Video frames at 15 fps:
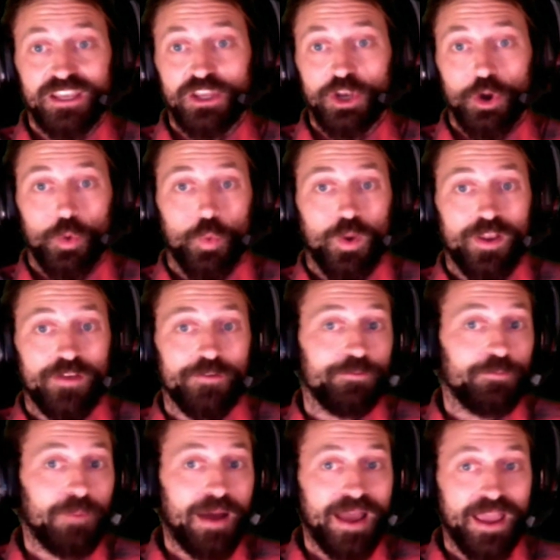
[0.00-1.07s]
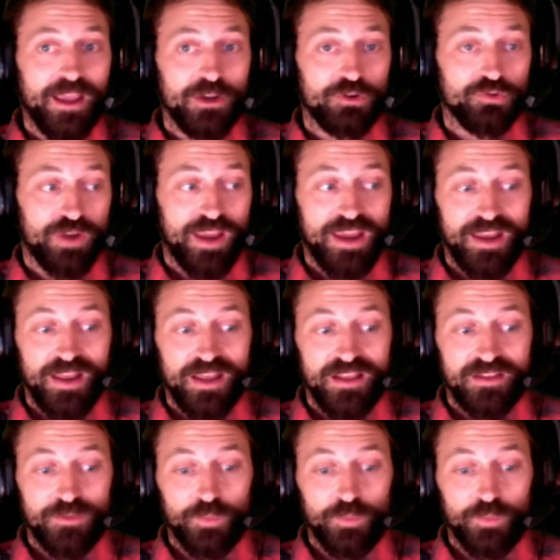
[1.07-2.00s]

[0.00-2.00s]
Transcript: like you know, one of my greatest,